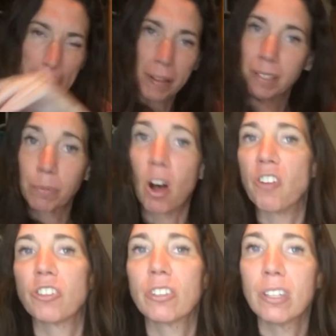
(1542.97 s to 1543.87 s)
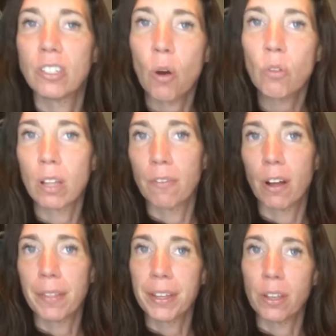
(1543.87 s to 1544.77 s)
subconsciously don't love
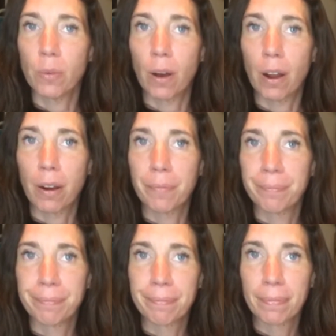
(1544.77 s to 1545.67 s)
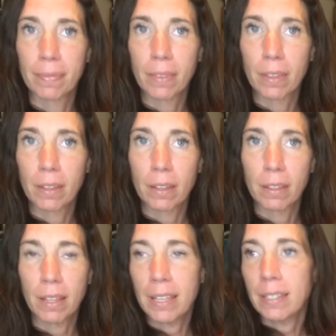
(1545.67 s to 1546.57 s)
all that you are.
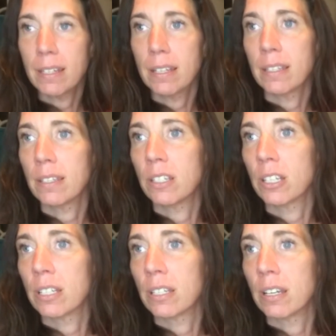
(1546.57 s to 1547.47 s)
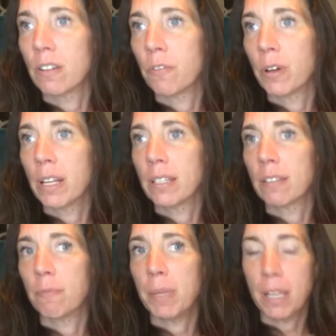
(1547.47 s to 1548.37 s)
Laziness is just an avoidance
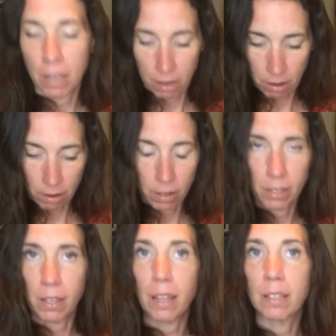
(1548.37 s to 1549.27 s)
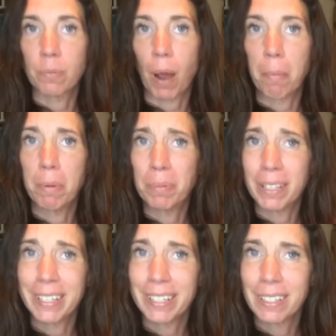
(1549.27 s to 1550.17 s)
of being here, in a sense,
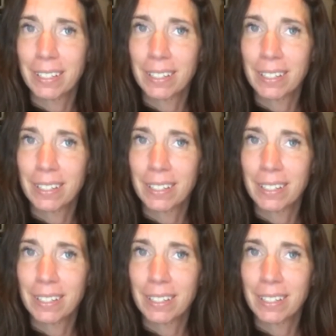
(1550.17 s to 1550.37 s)
probably.